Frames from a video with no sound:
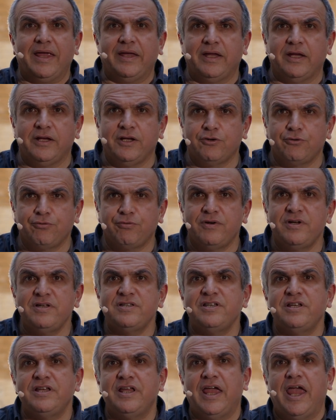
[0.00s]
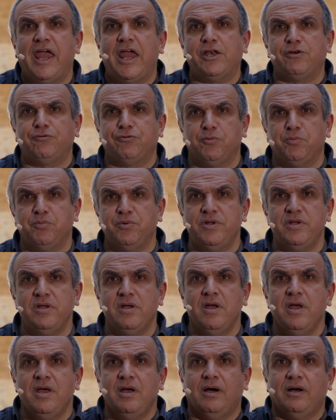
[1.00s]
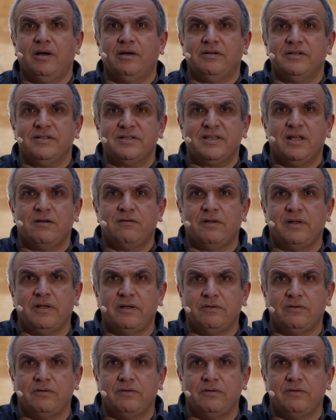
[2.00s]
increasing entropy. Instead,